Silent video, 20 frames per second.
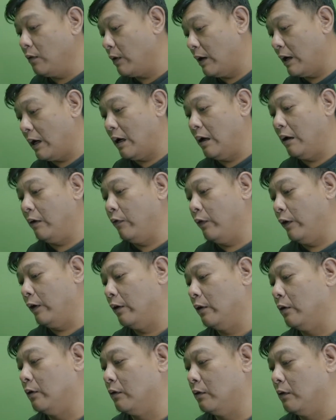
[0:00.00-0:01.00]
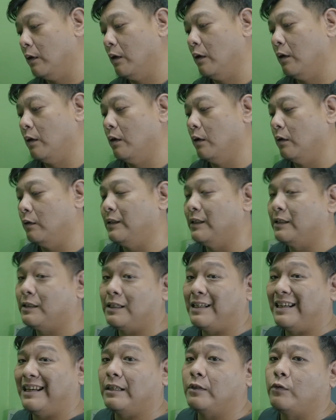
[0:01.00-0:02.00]
where I will
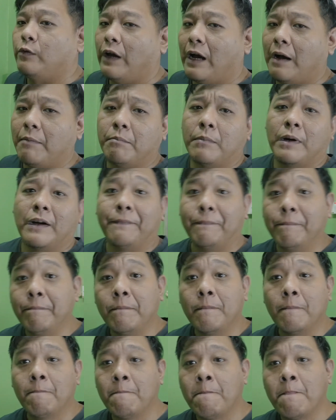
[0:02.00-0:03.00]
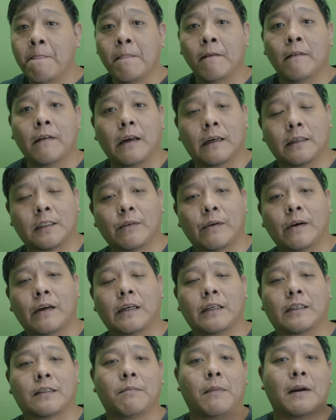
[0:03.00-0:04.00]
discuss with Aman as well
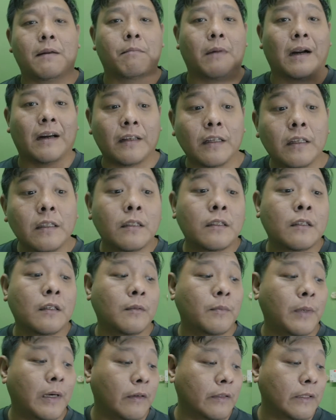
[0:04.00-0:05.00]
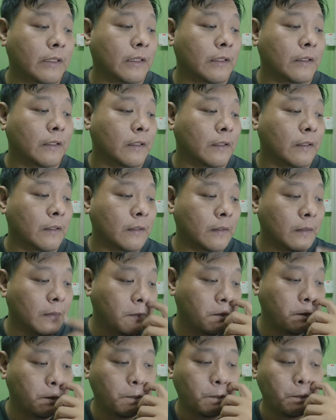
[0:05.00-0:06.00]
as my mother about the
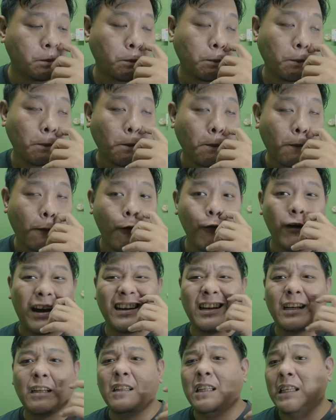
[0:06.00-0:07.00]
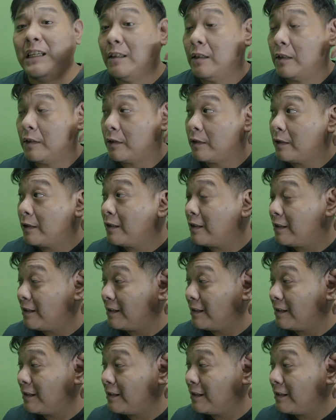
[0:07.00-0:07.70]
wedding dinner.